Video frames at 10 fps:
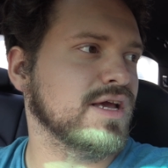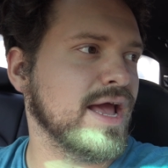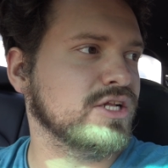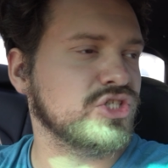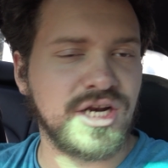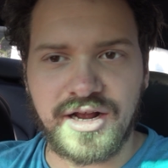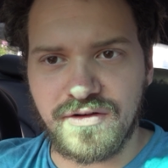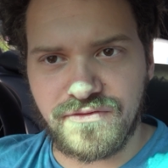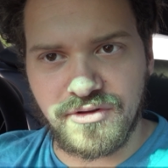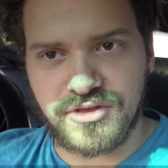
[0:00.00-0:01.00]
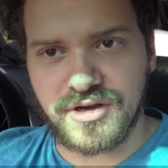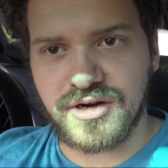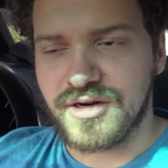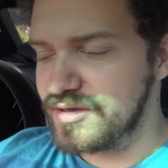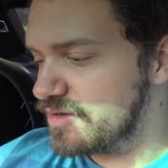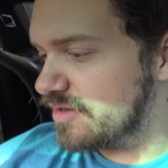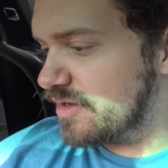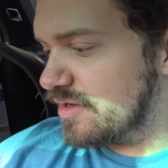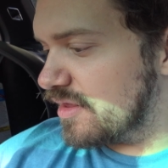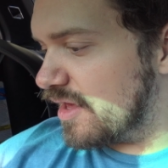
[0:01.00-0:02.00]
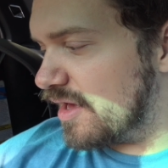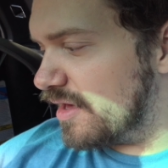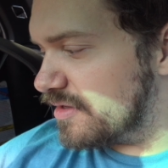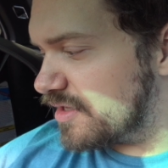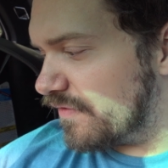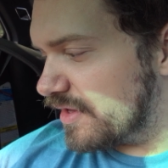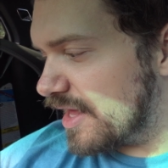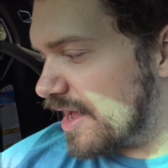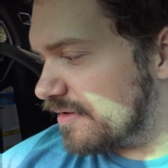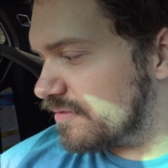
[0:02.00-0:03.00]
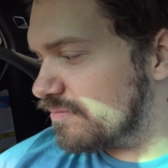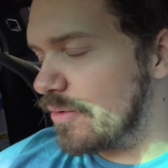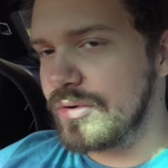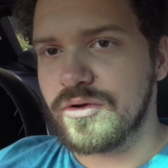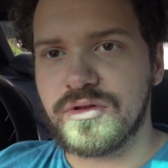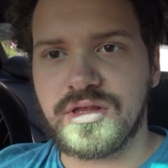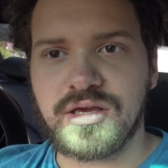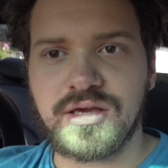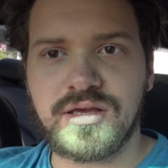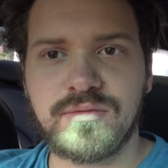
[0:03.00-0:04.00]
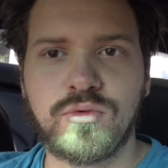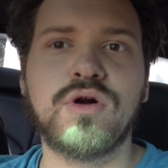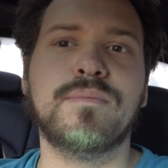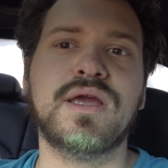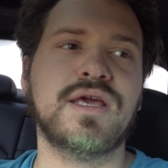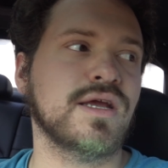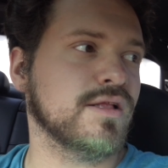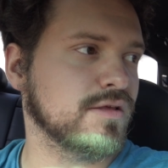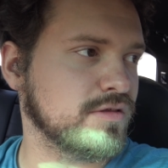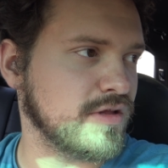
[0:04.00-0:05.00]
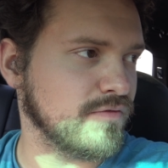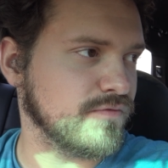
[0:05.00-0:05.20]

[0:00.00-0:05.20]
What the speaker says: engine air filter, stuff like that. But we're doing the more immediate stuff